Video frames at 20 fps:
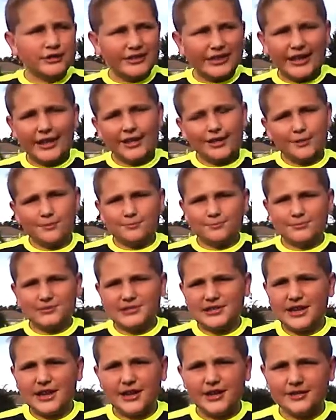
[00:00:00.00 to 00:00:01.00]

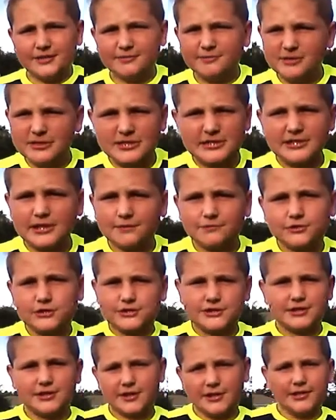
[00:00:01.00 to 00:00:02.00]
games and stuff
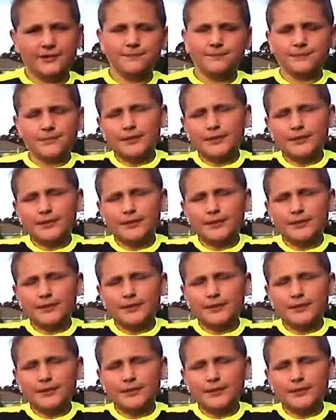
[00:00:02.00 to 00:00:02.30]
just to